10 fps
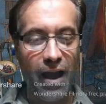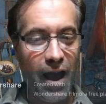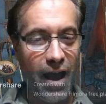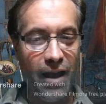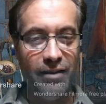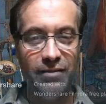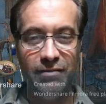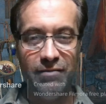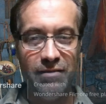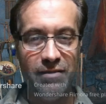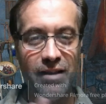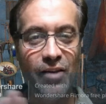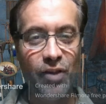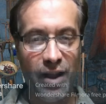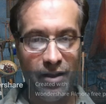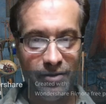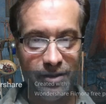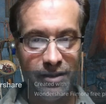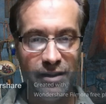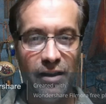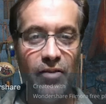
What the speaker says: and nothing else.